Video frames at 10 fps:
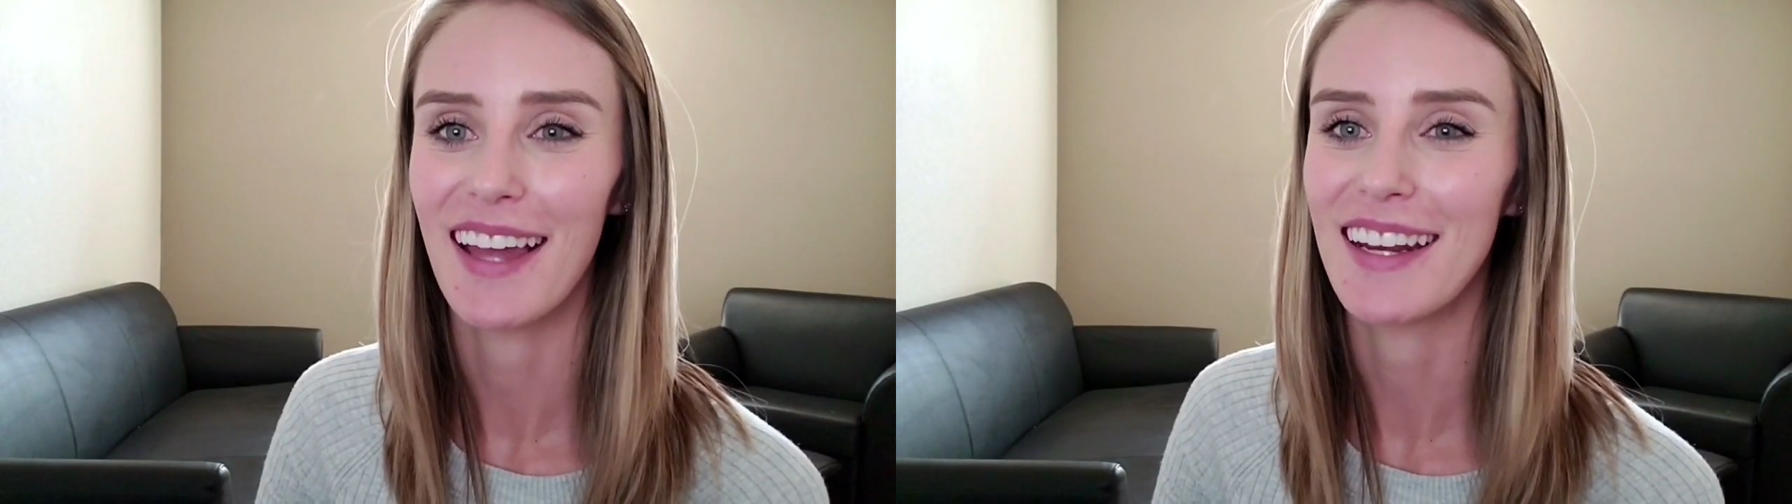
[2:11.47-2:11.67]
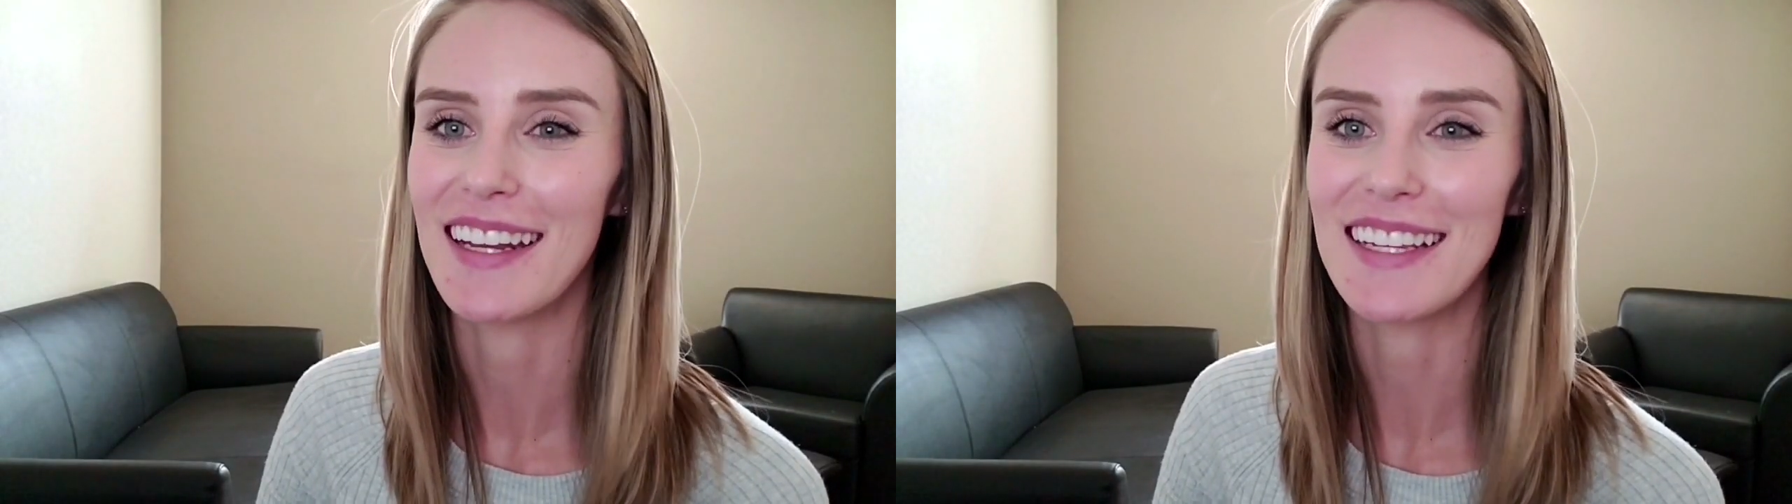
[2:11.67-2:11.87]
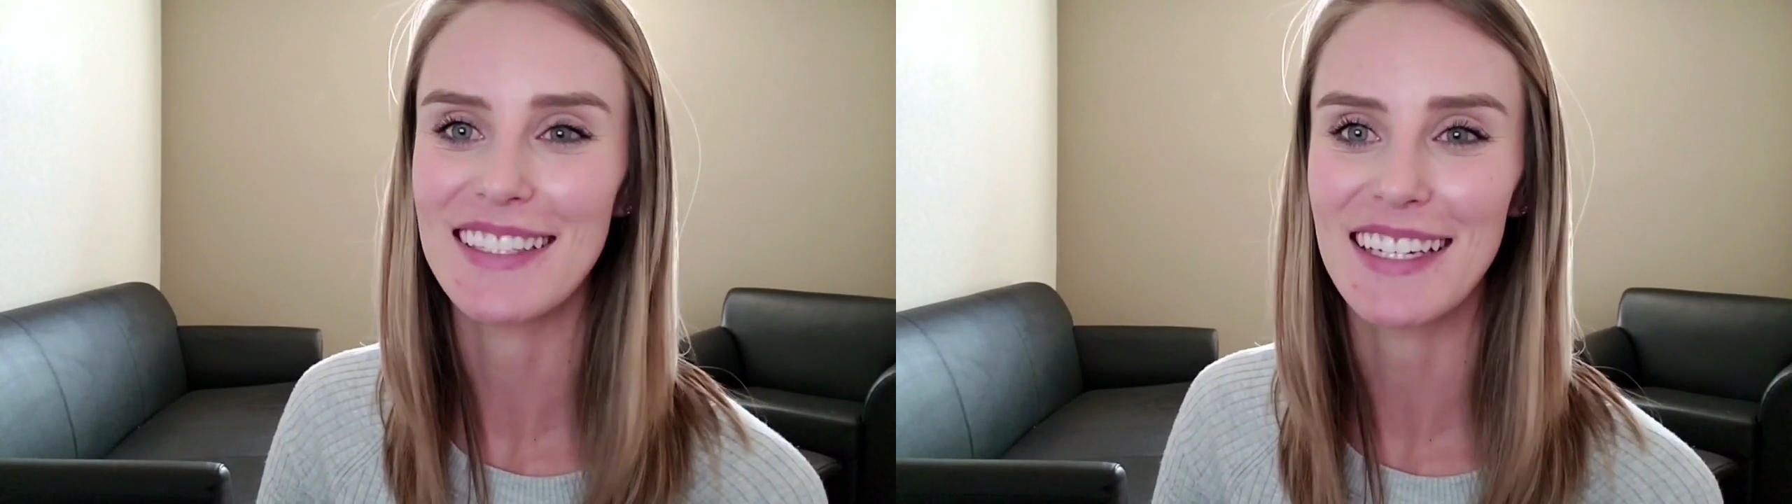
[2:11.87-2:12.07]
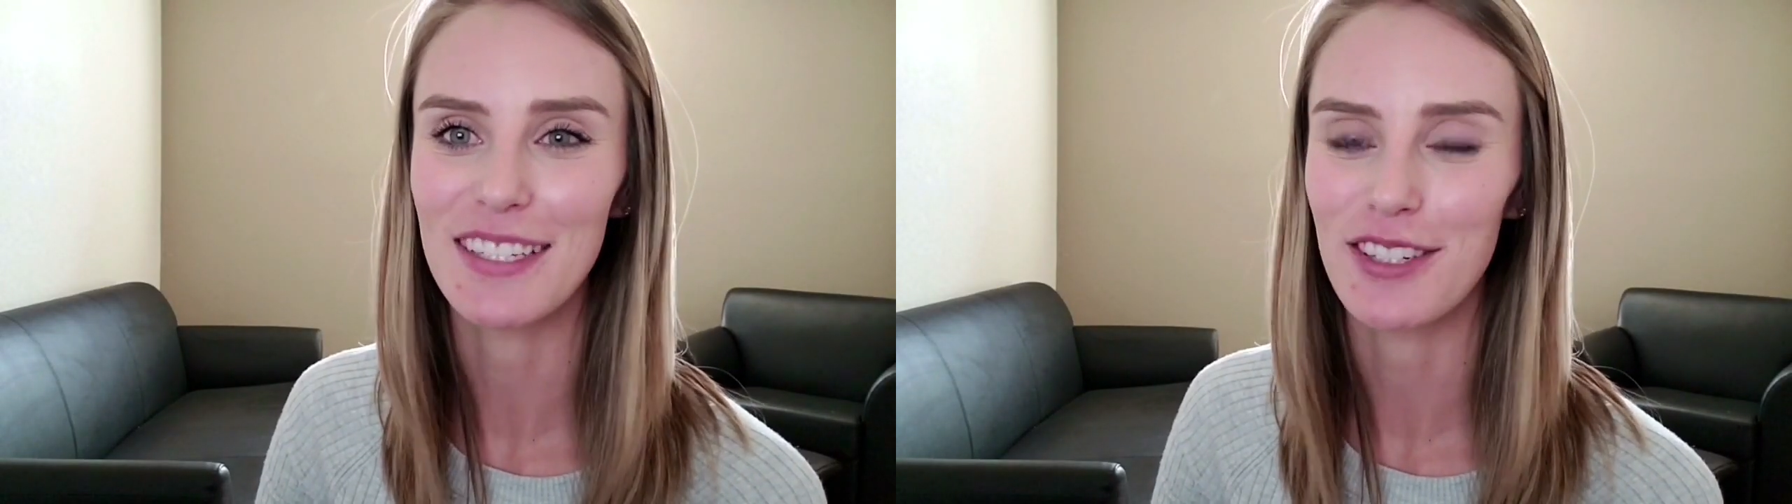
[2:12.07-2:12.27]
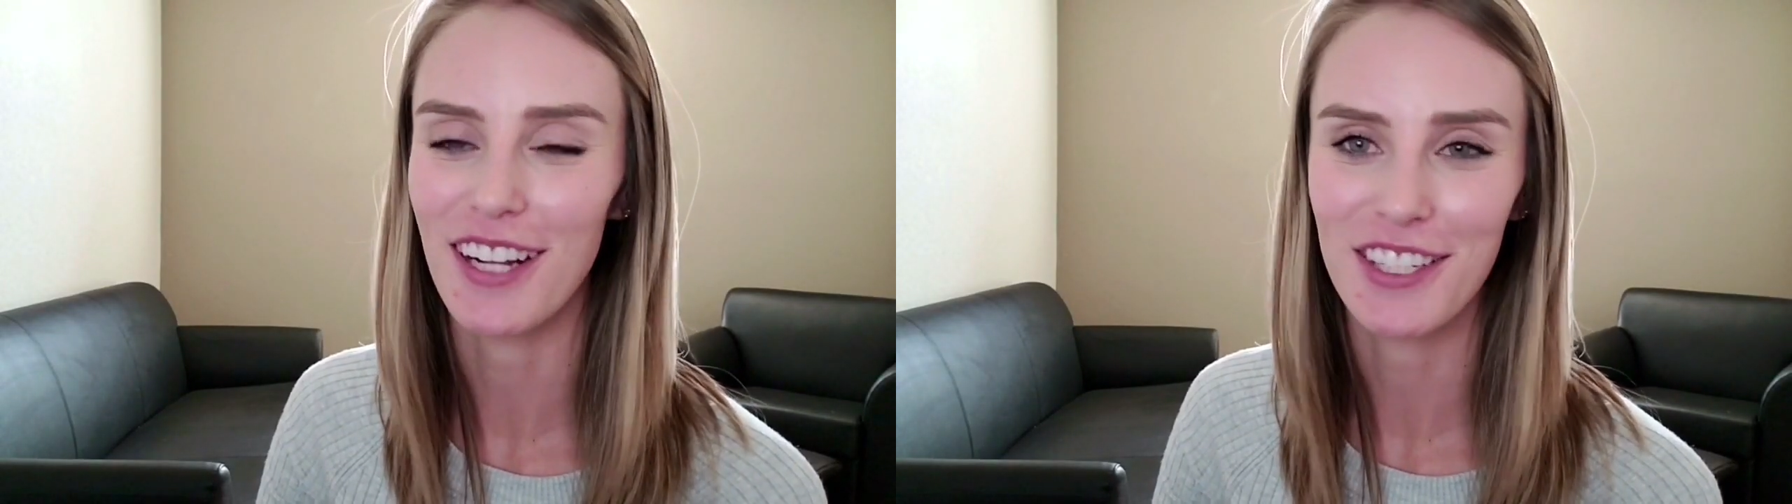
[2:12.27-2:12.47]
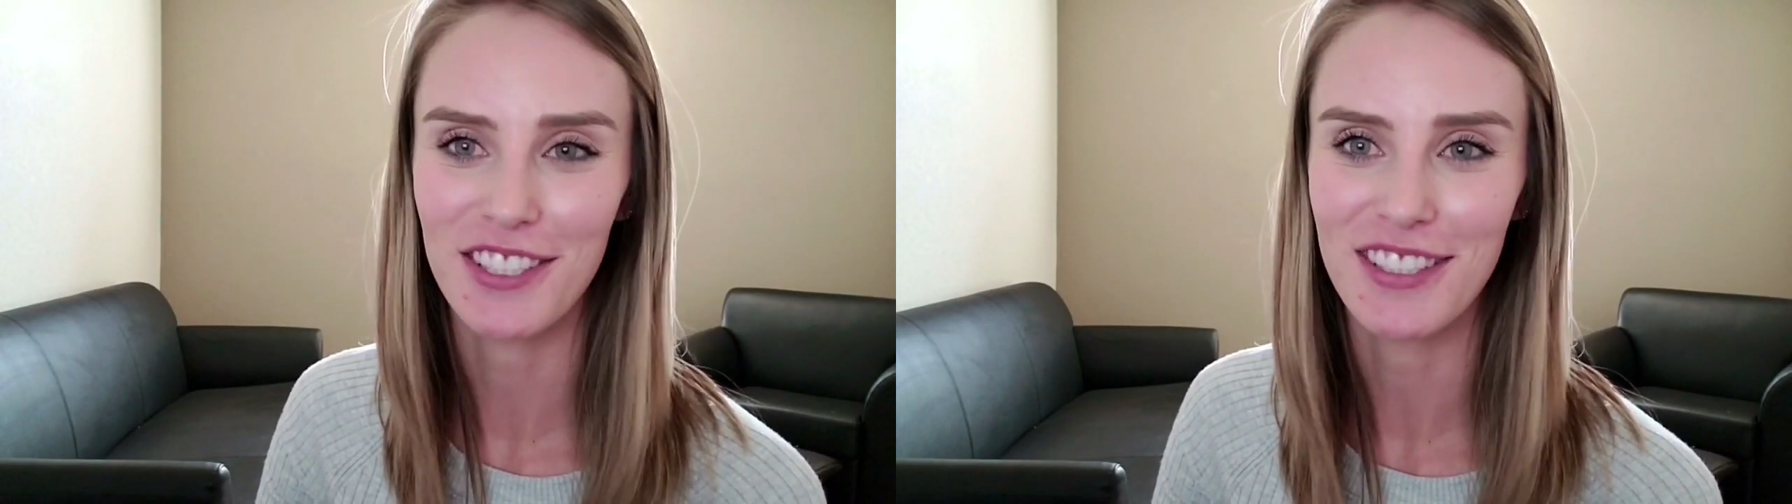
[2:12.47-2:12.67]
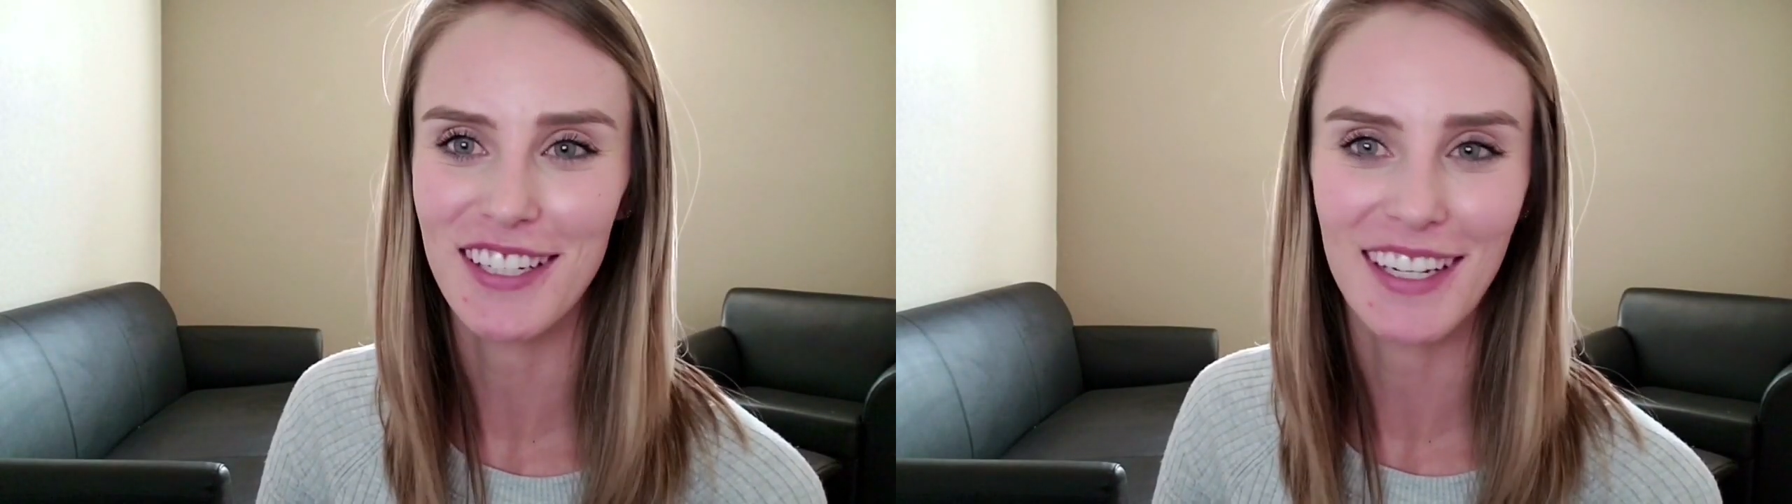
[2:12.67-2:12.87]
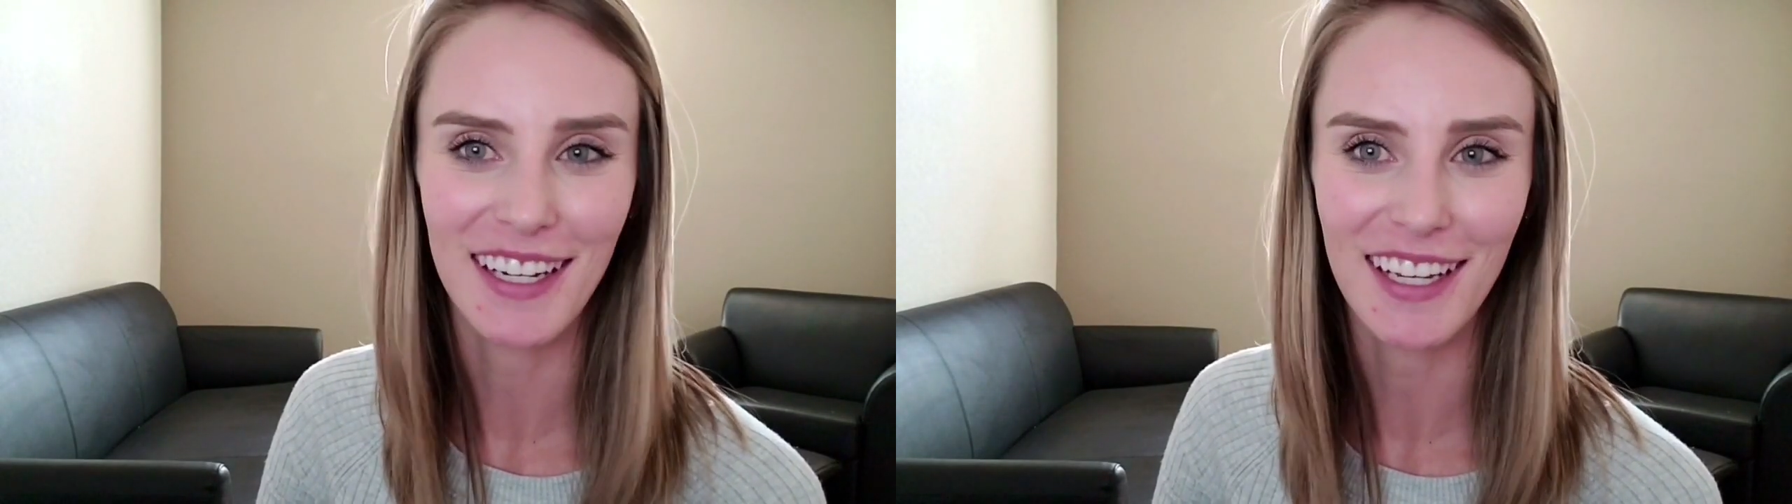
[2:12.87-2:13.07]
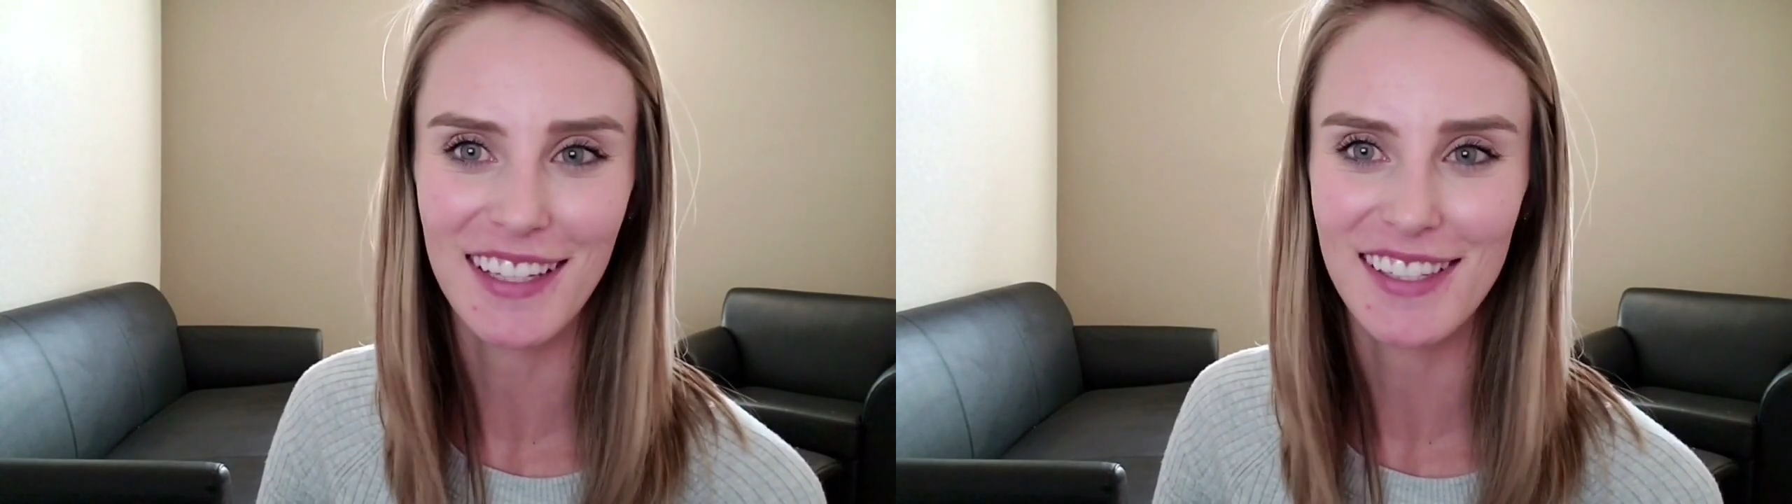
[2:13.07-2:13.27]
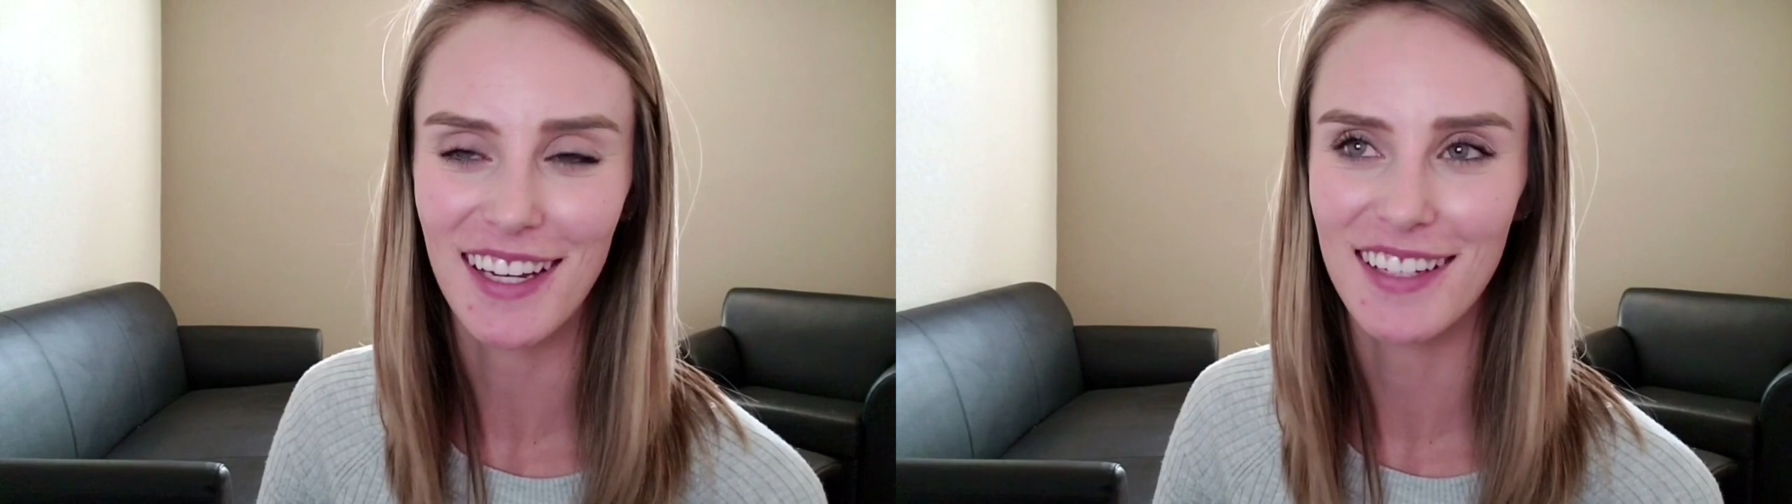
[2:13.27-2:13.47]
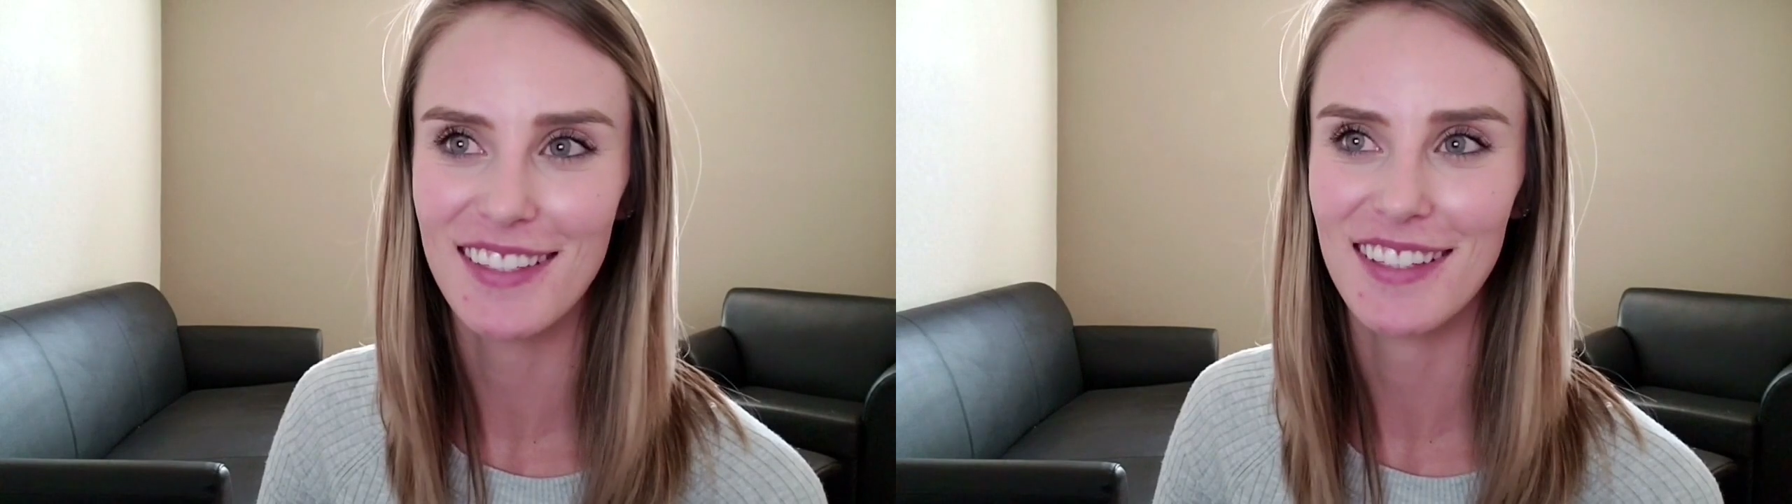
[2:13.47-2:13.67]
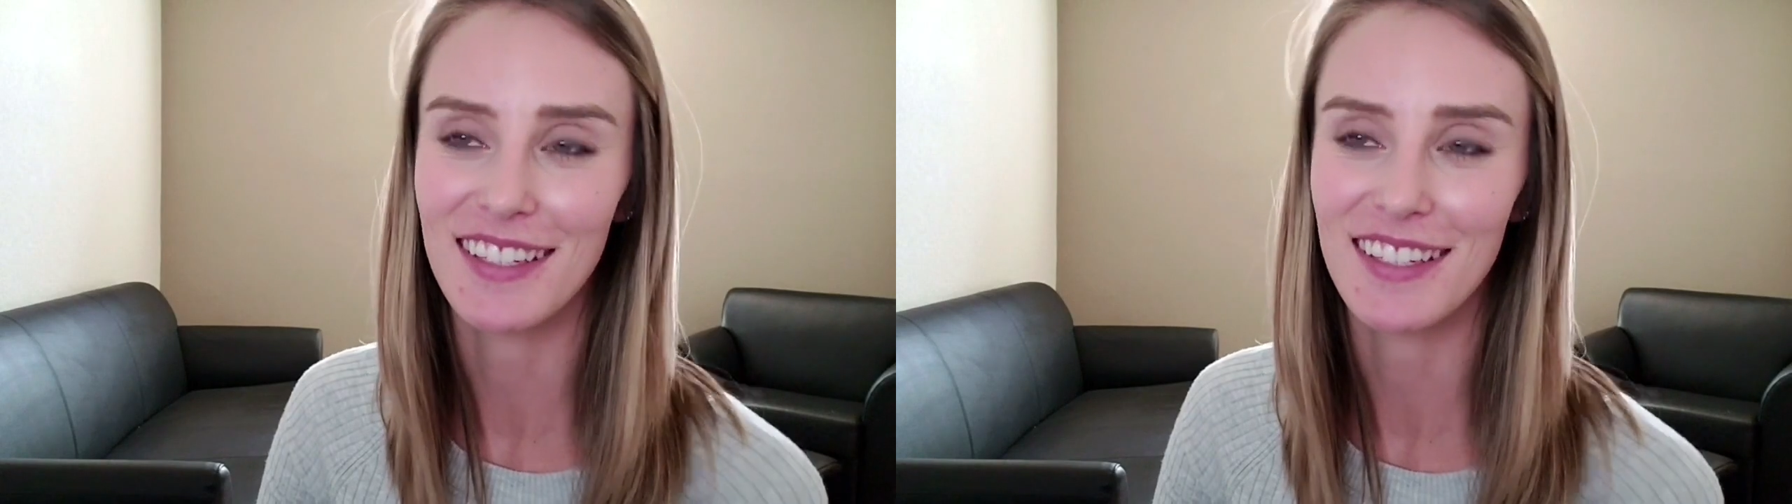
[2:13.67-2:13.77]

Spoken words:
and an easy introduction to eating insects